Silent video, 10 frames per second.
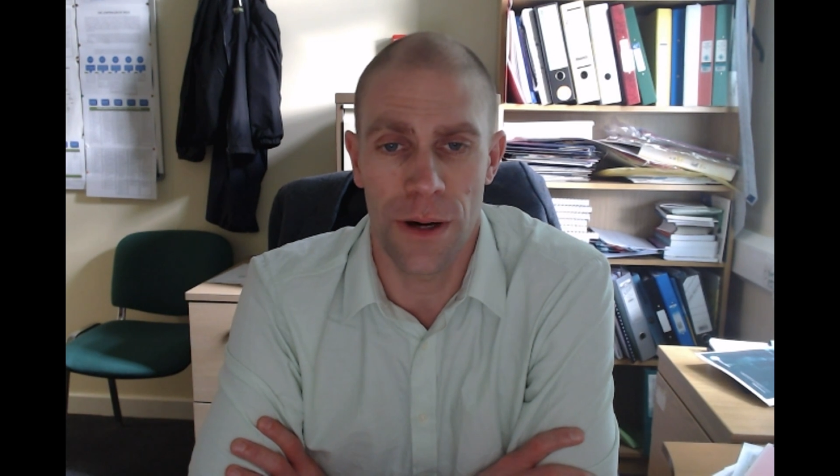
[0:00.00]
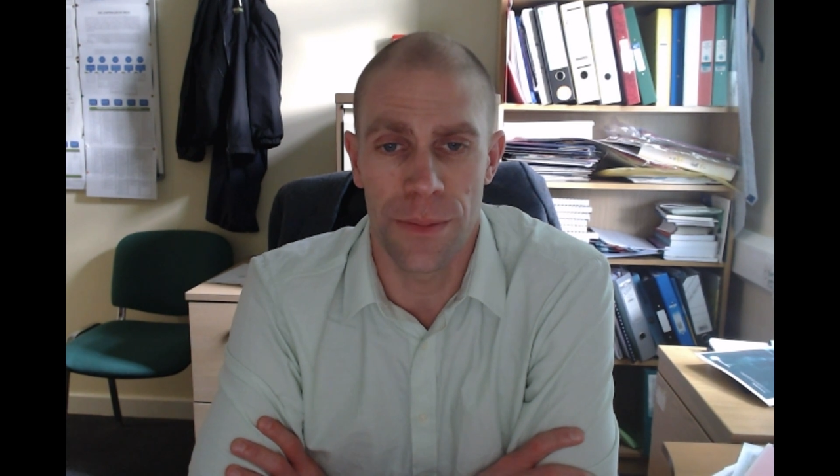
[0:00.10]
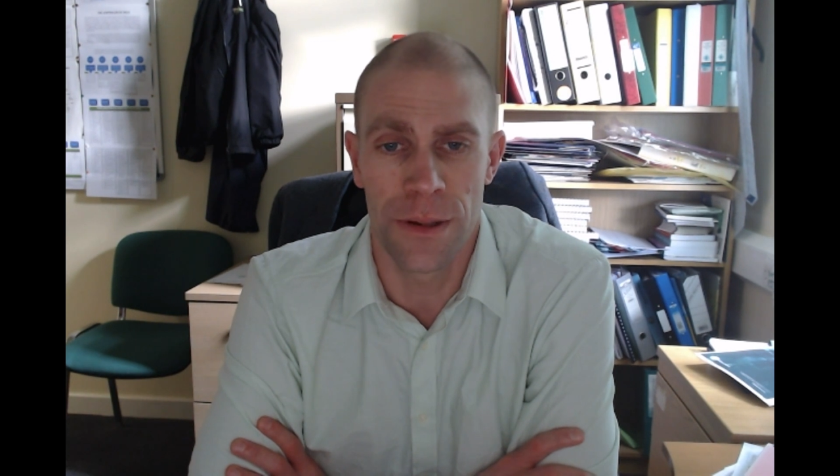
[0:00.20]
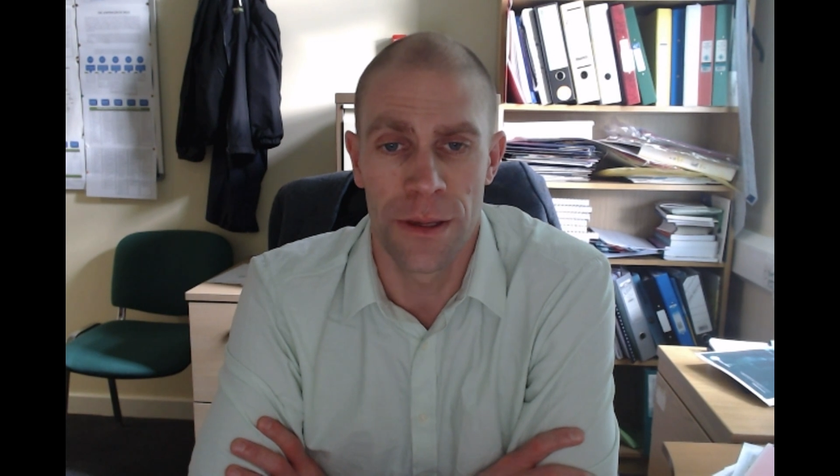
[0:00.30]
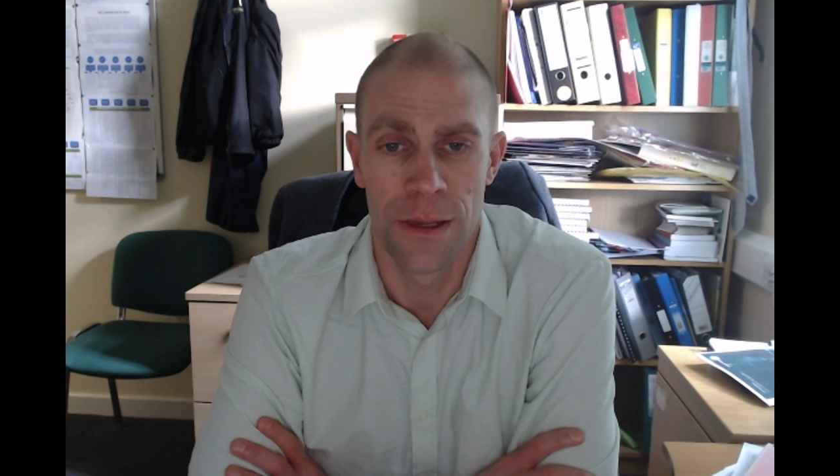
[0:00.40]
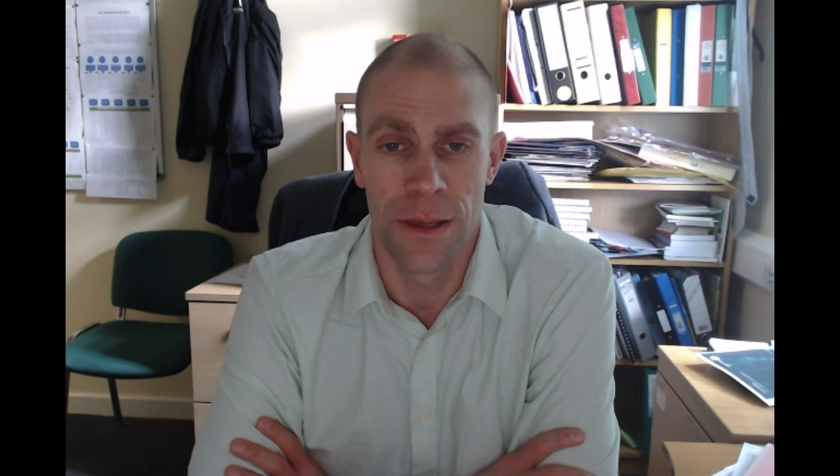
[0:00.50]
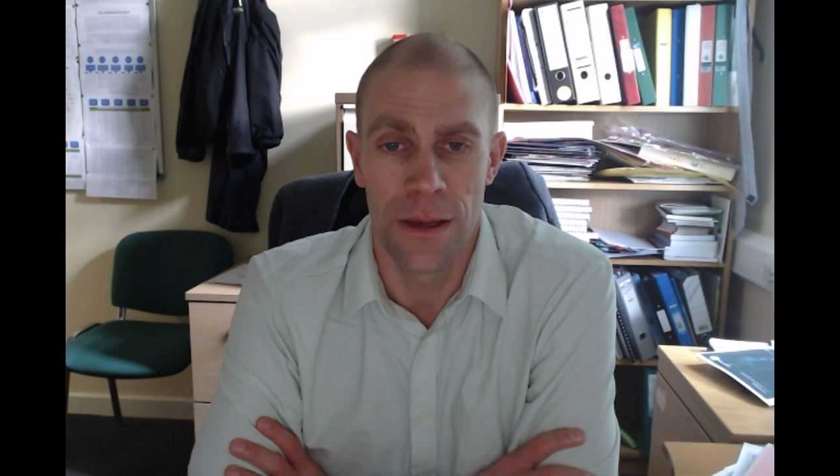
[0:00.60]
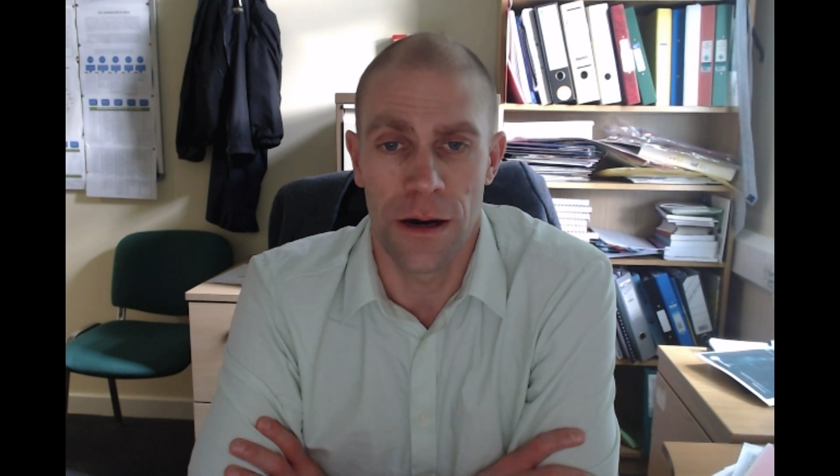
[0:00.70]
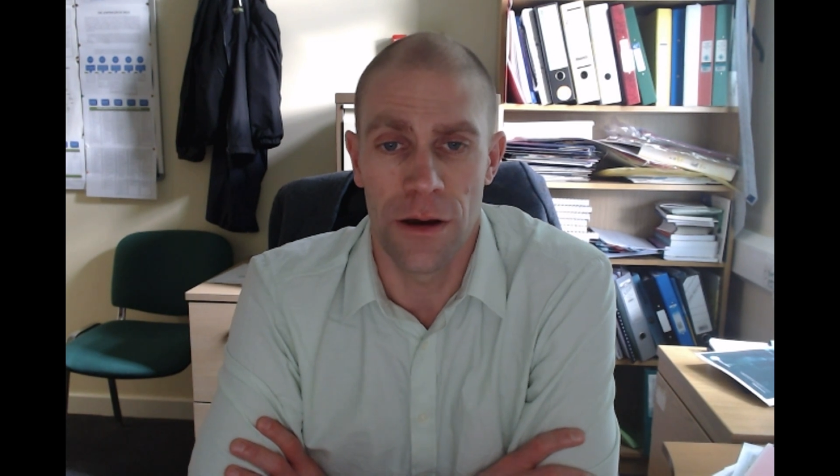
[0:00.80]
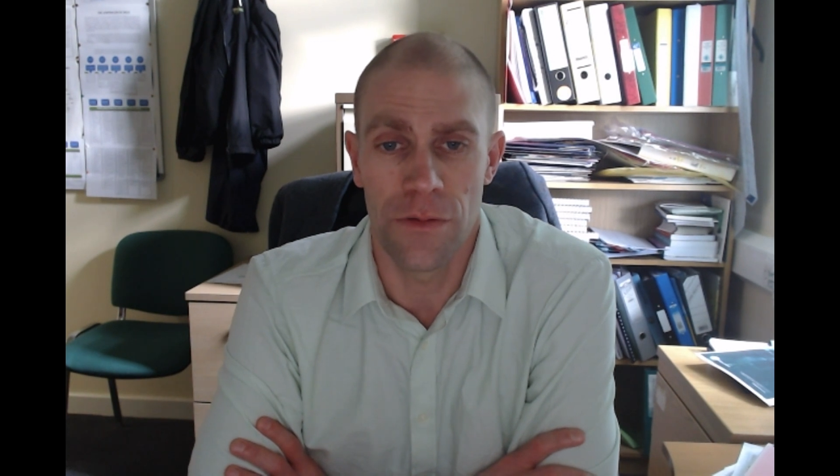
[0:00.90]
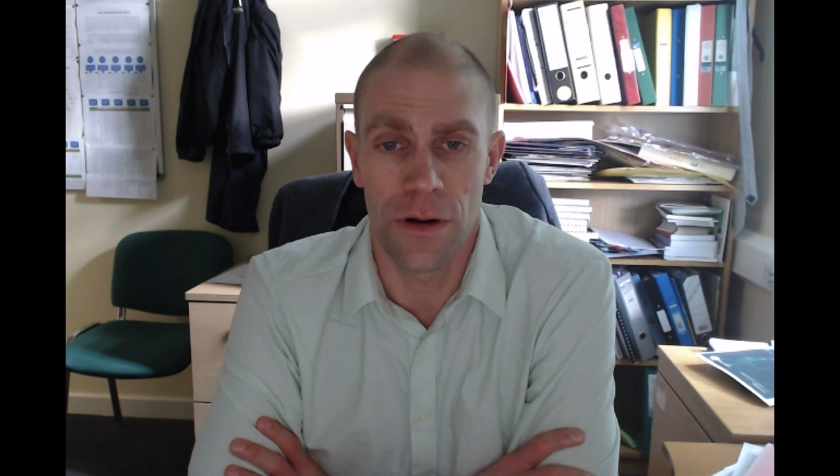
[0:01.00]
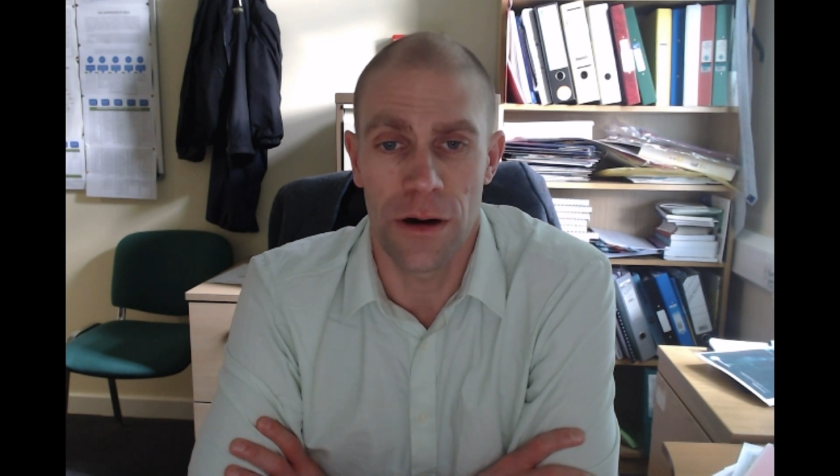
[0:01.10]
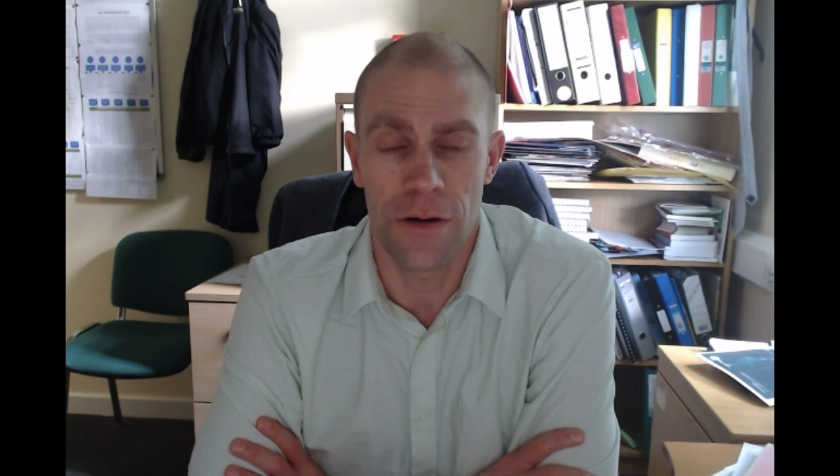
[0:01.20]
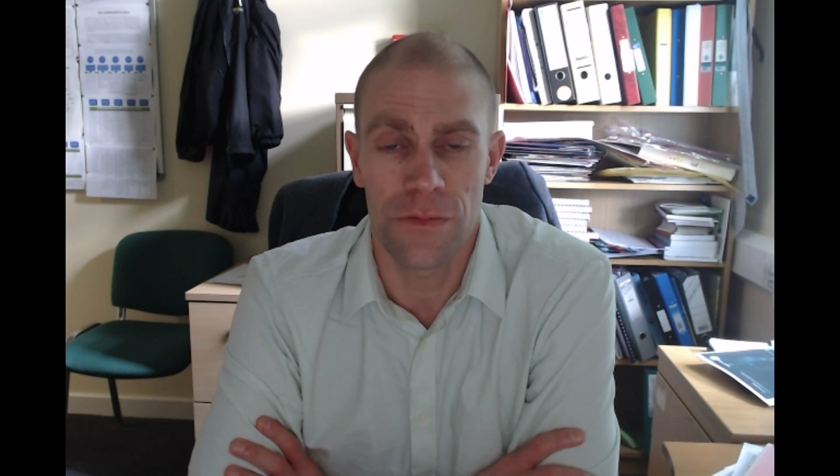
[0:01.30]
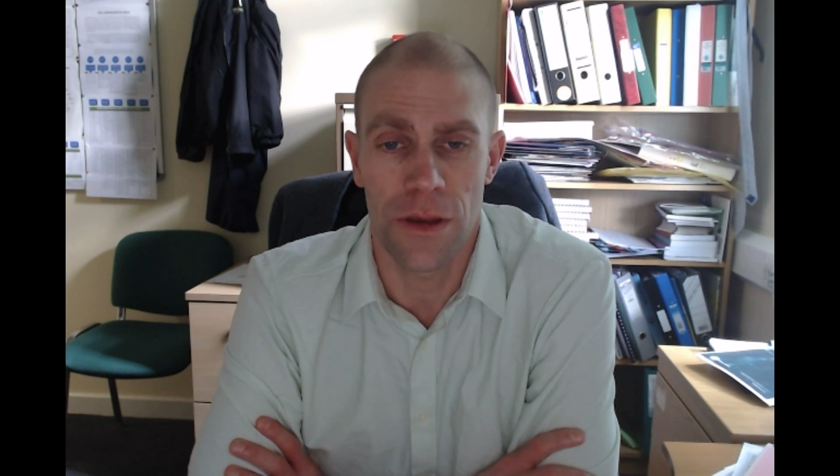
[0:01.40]
up over
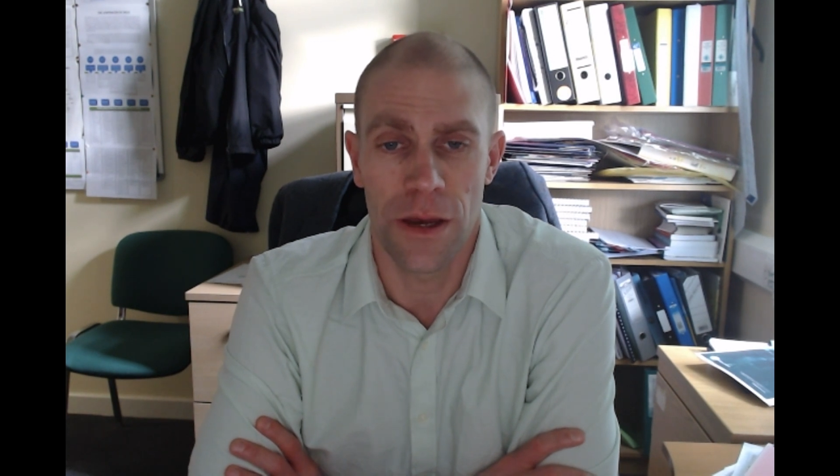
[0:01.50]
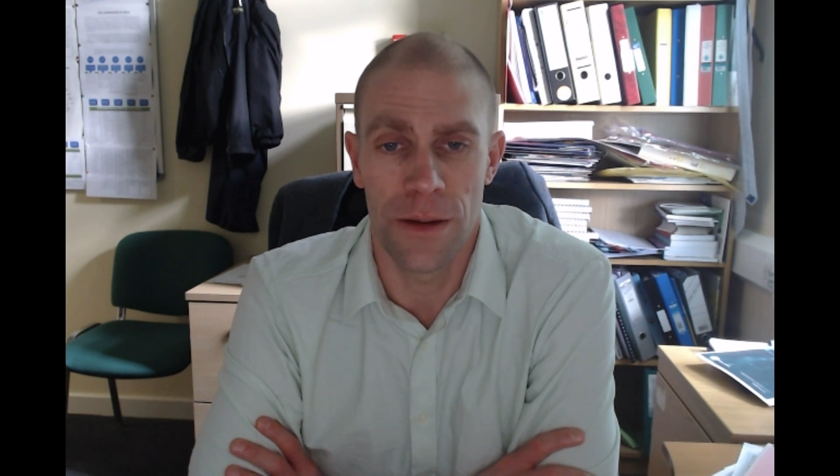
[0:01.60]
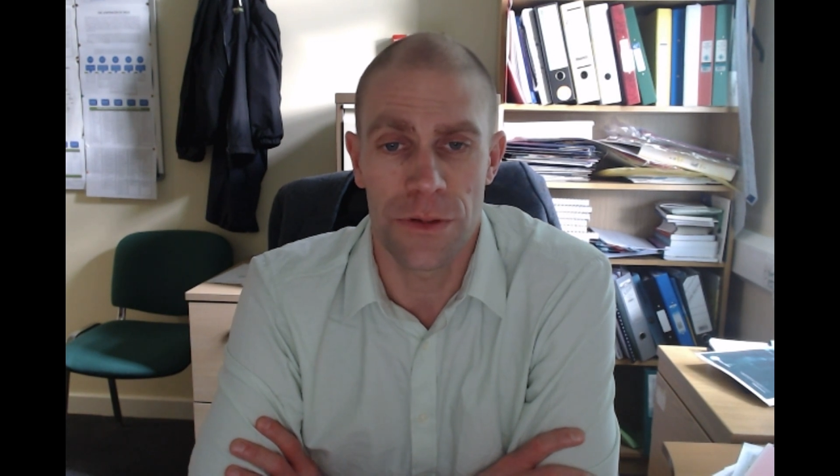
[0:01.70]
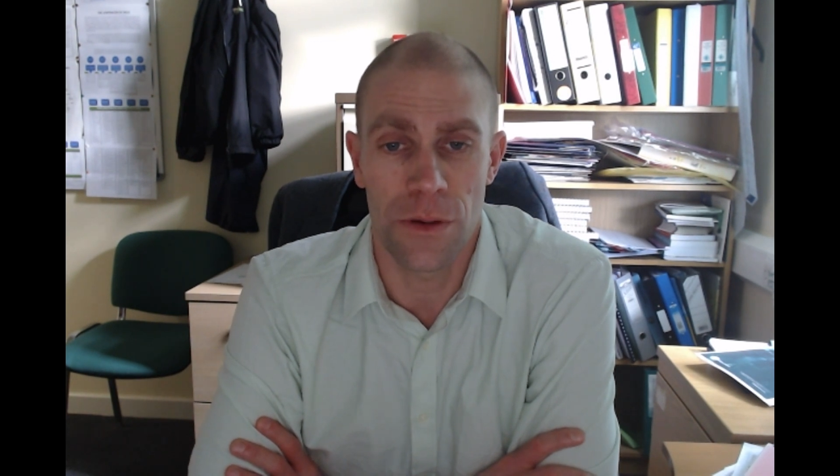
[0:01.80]
half term.